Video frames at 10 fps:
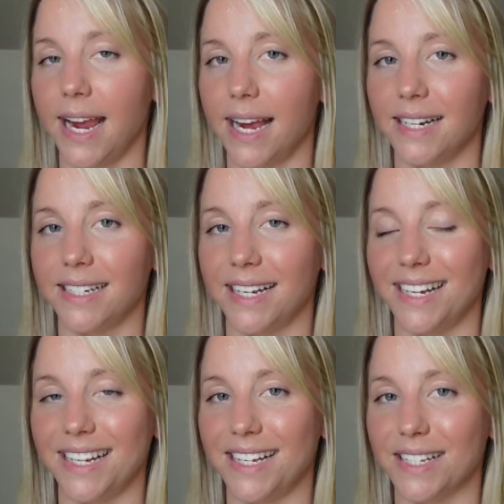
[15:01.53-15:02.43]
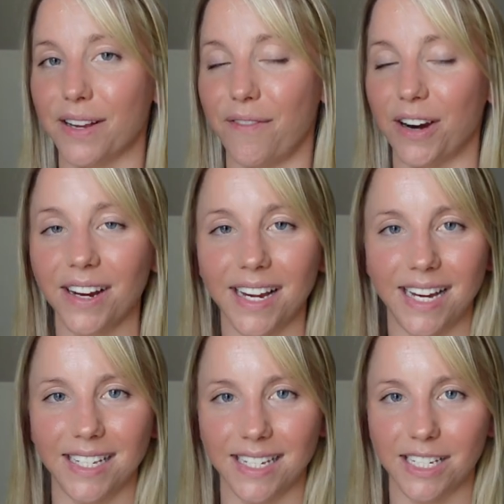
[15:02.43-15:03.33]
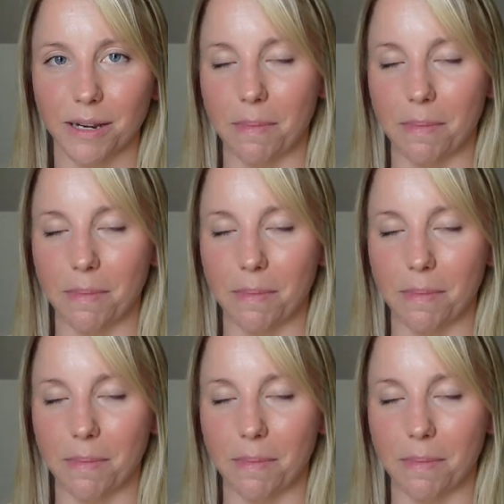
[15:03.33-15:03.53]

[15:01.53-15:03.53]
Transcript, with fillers: and it is very easy to